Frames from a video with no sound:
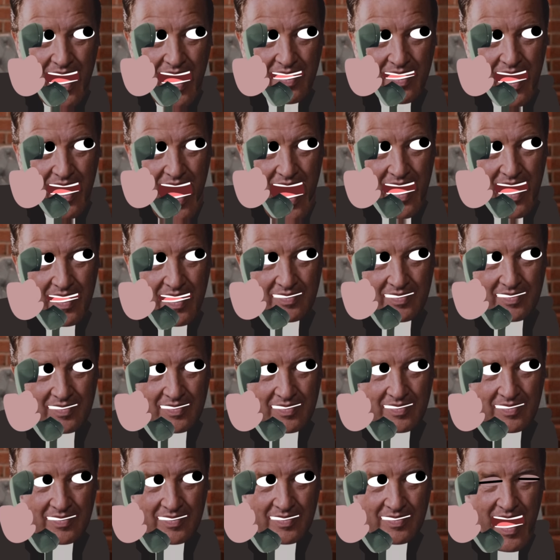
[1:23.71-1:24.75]
Hey
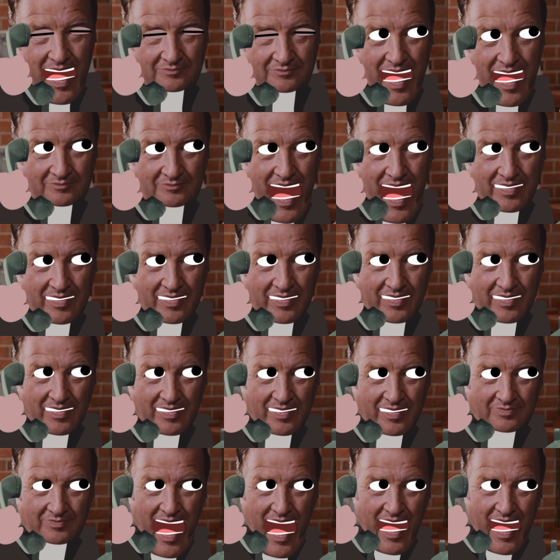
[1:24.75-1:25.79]
guys, remember that
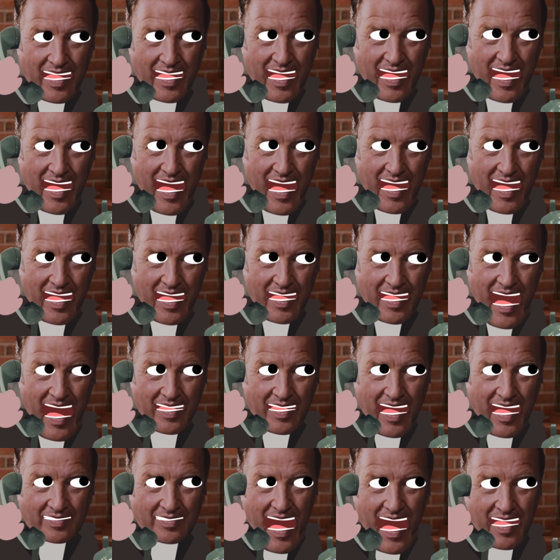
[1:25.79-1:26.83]
small
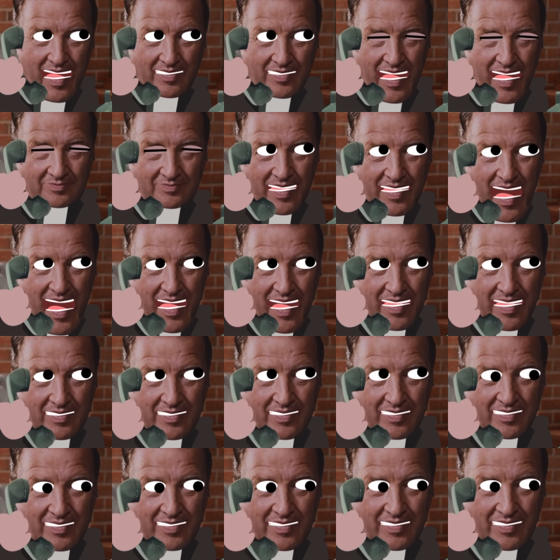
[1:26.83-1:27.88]
car we were talking
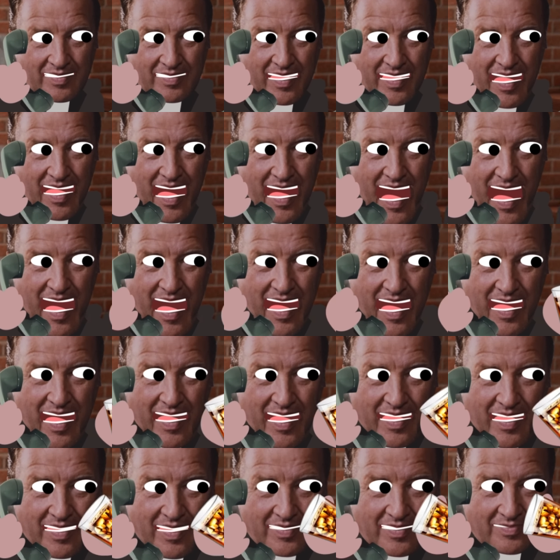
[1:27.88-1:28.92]
about?
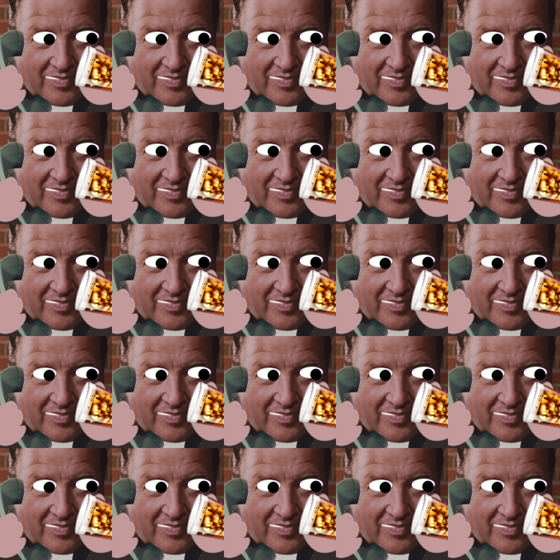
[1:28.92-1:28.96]
Uh-huh.